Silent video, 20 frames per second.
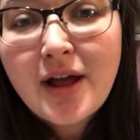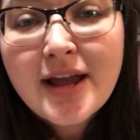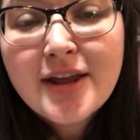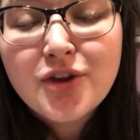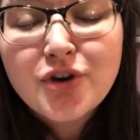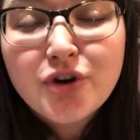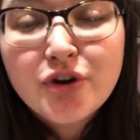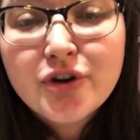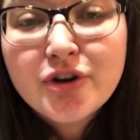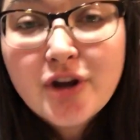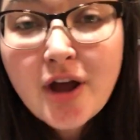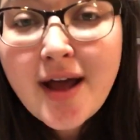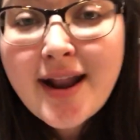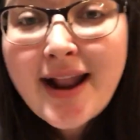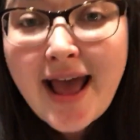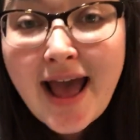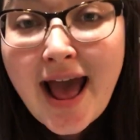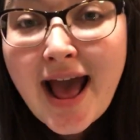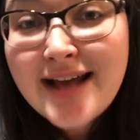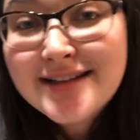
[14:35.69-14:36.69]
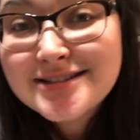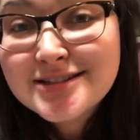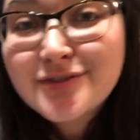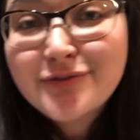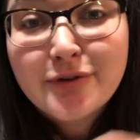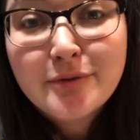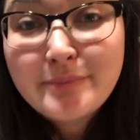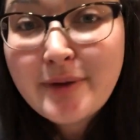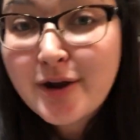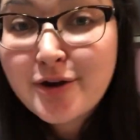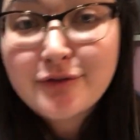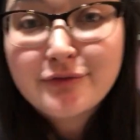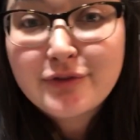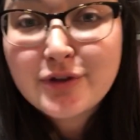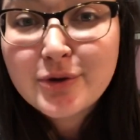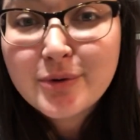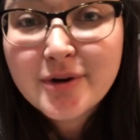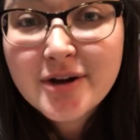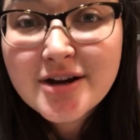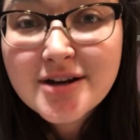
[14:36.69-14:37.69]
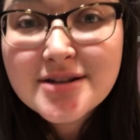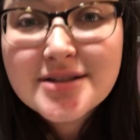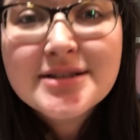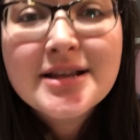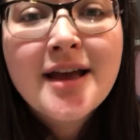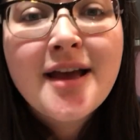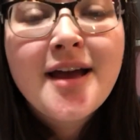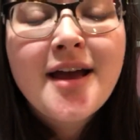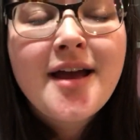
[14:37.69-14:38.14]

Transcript: I could not ask for better viewers.